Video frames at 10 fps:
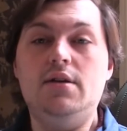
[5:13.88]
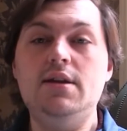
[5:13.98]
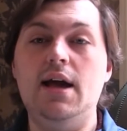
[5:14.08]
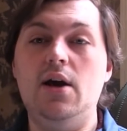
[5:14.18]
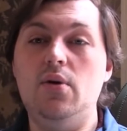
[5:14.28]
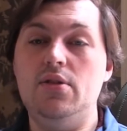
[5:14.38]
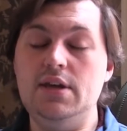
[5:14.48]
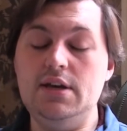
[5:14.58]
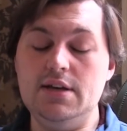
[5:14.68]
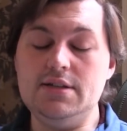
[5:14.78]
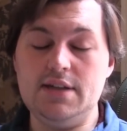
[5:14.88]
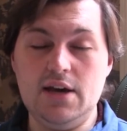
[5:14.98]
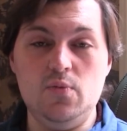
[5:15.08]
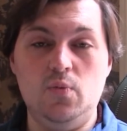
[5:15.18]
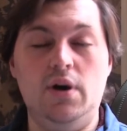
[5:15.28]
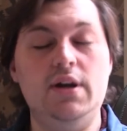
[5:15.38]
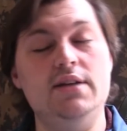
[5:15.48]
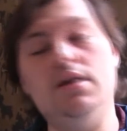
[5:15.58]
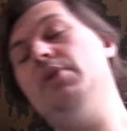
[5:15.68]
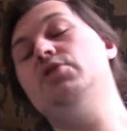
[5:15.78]
Now, the second one,
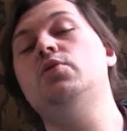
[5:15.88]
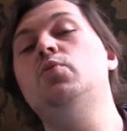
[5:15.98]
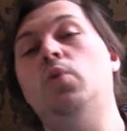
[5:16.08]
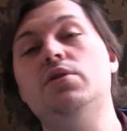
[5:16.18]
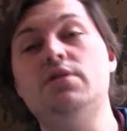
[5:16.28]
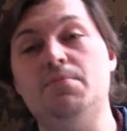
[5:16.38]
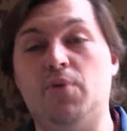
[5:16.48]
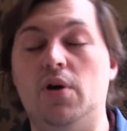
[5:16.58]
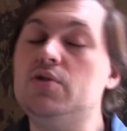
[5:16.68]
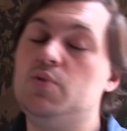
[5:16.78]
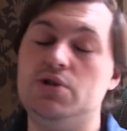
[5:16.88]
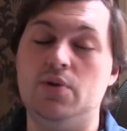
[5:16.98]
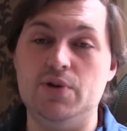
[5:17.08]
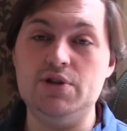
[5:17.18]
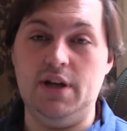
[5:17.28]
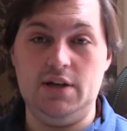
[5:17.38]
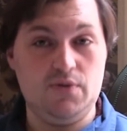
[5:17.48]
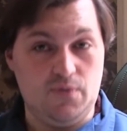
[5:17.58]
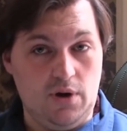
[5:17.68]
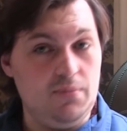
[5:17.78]
as I mentioned, was the Bronx, which
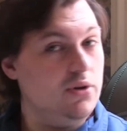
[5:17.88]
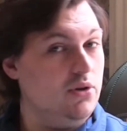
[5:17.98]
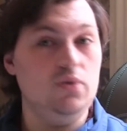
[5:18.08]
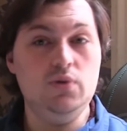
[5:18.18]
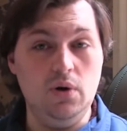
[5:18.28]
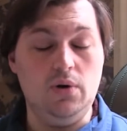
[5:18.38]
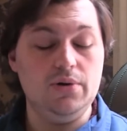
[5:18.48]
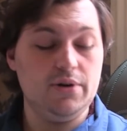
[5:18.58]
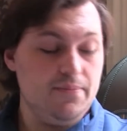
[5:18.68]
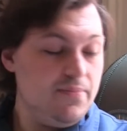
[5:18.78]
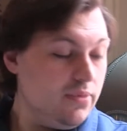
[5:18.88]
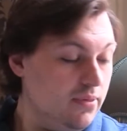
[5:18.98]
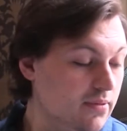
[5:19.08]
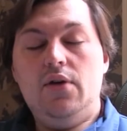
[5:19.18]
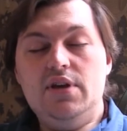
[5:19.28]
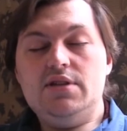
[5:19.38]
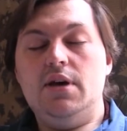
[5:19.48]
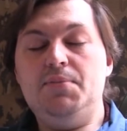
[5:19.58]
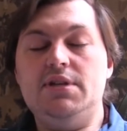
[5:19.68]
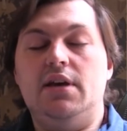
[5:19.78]
originates from New York. Now, this
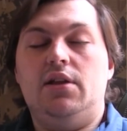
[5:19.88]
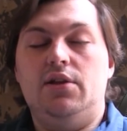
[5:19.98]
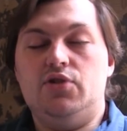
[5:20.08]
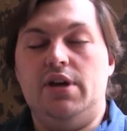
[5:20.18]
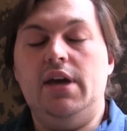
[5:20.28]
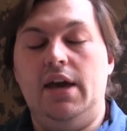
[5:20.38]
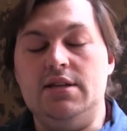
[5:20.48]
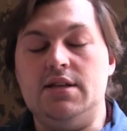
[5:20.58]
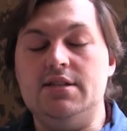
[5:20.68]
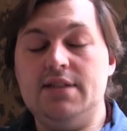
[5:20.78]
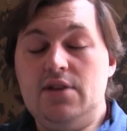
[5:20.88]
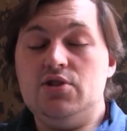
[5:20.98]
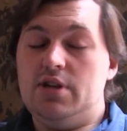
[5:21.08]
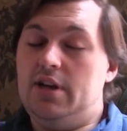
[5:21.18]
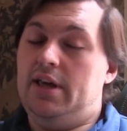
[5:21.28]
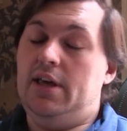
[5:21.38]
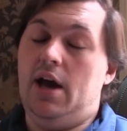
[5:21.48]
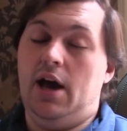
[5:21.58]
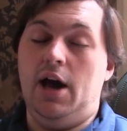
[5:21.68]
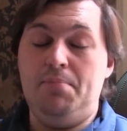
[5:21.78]
particular drink is essentially
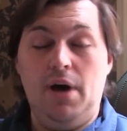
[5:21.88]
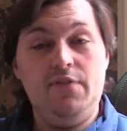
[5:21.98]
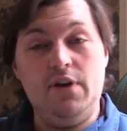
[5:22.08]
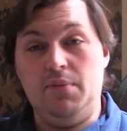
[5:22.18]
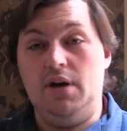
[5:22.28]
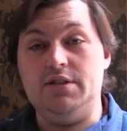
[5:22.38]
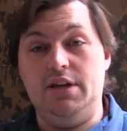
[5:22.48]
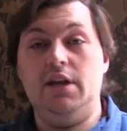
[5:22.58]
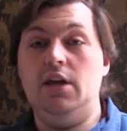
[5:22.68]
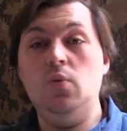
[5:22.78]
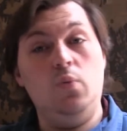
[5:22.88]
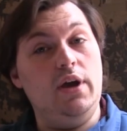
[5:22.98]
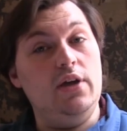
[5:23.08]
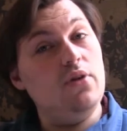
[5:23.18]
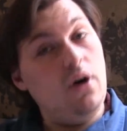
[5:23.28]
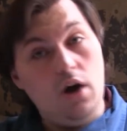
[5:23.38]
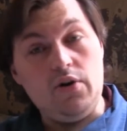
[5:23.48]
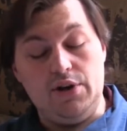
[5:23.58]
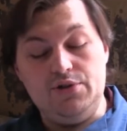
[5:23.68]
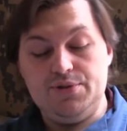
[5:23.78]
a perfect martini with
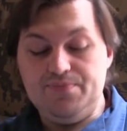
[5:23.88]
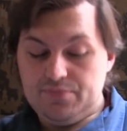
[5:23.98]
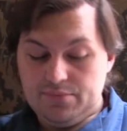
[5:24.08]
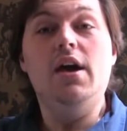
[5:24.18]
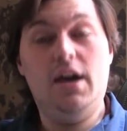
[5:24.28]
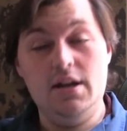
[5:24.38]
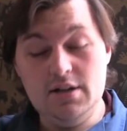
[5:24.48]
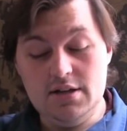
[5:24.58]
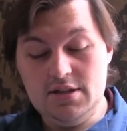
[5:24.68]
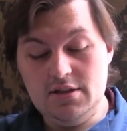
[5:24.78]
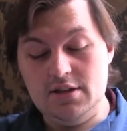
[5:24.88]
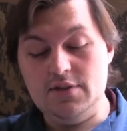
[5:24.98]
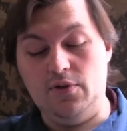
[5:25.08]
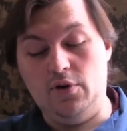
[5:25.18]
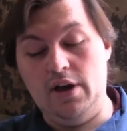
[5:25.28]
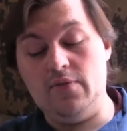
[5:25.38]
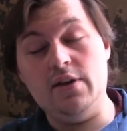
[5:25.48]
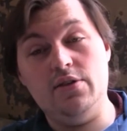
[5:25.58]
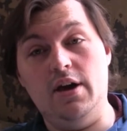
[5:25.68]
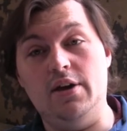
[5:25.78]
orange. In 1934, it
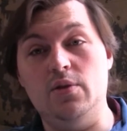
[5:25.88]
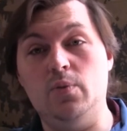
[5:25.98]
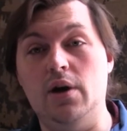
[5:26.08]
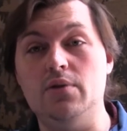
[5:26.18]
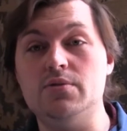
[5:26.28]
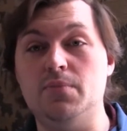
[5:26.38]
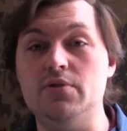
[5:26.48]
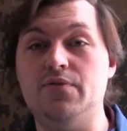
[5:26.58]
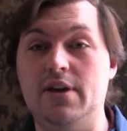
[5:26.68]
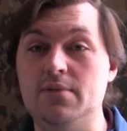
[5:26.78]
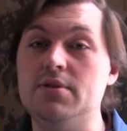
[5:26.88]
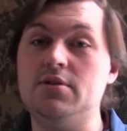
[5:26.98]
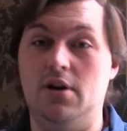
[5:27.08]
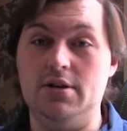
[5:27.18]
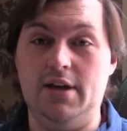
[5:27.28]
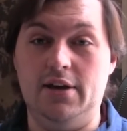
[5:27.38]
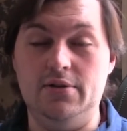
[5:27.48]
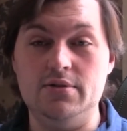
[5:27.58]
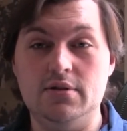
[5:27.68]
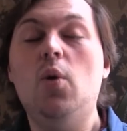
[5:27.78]
ranked third in the world's most famous
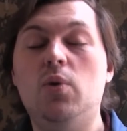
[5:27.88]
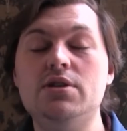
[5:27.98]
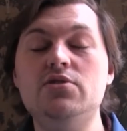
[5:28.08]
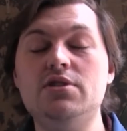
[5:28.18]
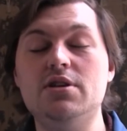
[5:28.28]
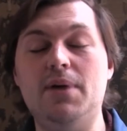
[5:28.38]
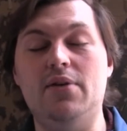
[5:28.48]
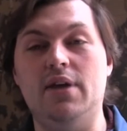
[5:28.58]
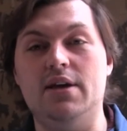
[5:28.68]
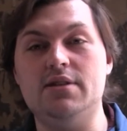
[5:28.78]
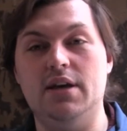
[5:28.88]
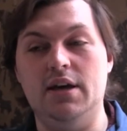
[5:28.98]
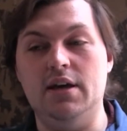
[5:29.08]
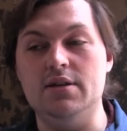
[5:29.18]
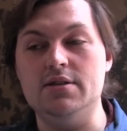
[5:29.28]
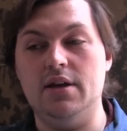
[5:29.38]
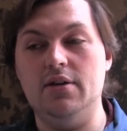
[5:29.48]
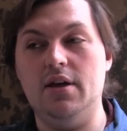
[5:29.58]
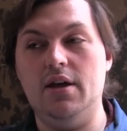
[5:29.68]
cocktails. What's interesting about this is